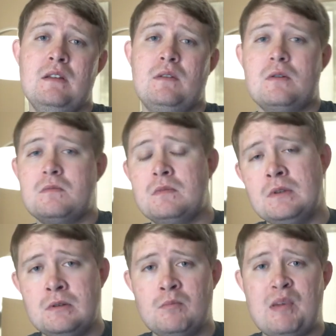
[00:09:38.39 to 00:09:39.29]
So
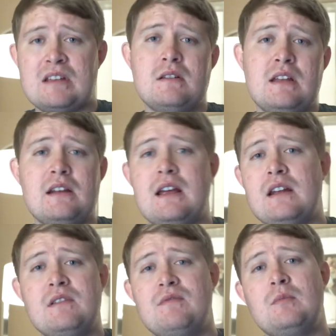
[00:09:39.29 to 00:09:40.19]
based on that kind
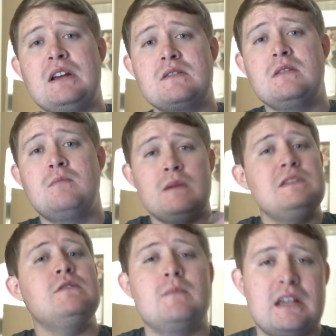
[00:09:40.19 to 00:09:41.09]
of information, maybe
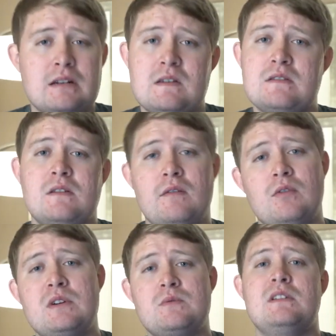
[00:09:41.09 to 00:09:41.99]
you can make a decision over
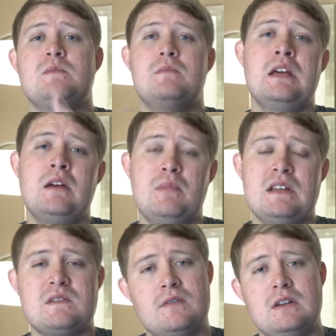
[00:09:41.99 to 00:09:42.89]
which one is
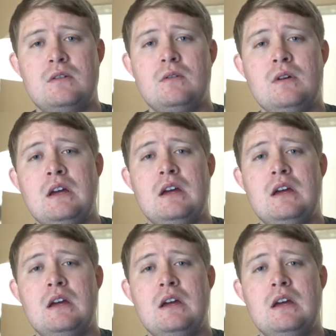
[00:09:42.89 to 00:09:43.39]
best for you.